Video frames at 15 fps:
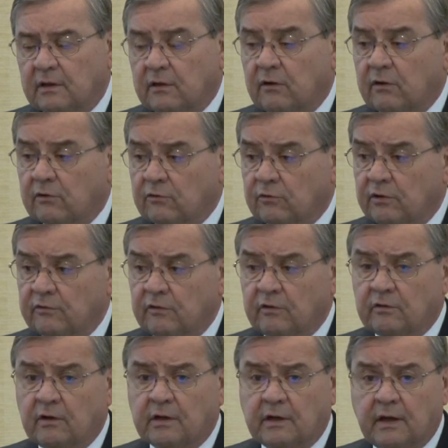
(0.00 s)

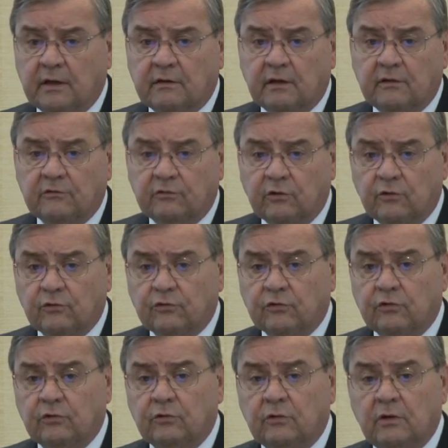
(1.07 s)
characteristics like
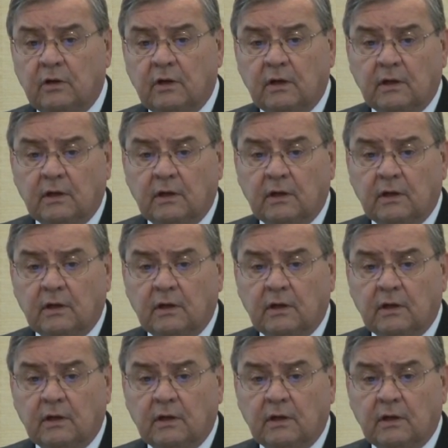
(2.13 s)
antisocial,